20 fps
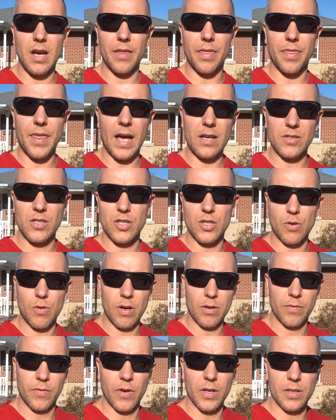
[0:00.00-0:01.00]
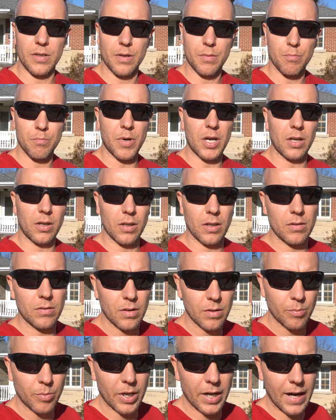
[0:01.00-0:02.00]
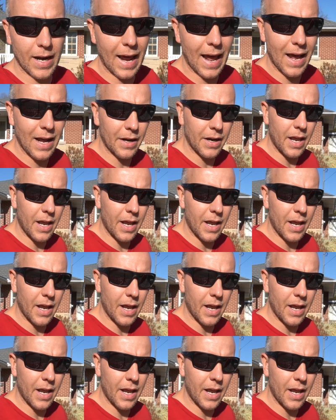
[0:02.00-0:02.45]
a 1,000 square foot bungalow, but it had